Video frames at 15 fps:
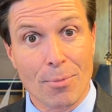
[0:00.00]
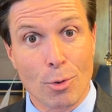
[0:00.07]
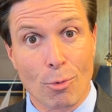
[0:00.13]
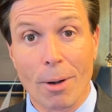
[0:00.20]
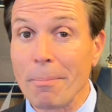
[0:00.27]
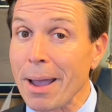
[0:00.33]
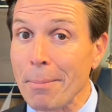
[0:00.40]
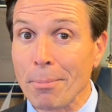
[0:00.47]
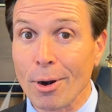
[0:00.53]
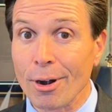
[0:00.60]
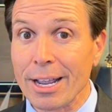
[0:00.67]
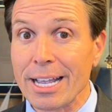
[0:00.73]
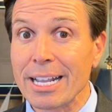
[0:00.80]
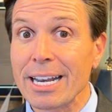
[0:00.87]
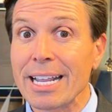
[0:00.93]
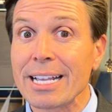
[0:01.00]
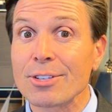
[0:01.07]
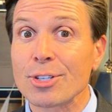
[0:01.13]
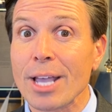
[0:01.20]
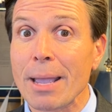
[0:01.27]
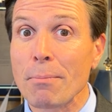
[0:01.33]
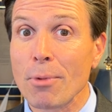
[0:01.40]
Remember, it
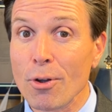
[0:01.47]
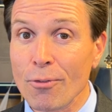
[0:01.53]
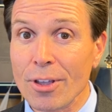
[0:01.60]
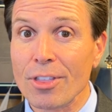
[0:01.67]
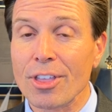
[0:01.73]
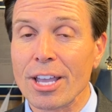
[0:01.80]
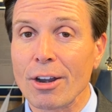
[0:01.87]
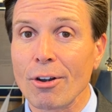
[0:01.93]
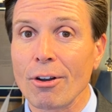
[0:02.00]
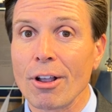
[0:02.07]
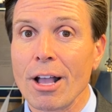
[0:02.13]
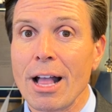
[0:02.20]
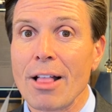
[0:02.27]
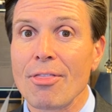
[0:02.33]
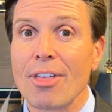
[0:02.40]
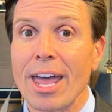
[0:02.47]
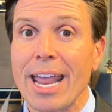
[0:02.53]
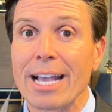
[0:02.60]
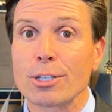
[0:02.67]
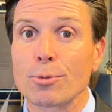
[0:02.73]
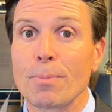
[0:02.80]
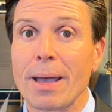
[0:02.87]
is a movie theater that
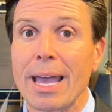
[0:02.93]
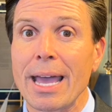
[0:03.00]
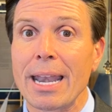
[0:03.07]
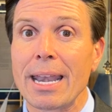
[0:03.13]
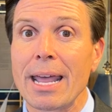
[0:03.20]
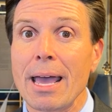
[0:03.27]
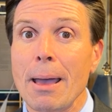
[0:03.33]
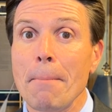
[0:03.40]
has been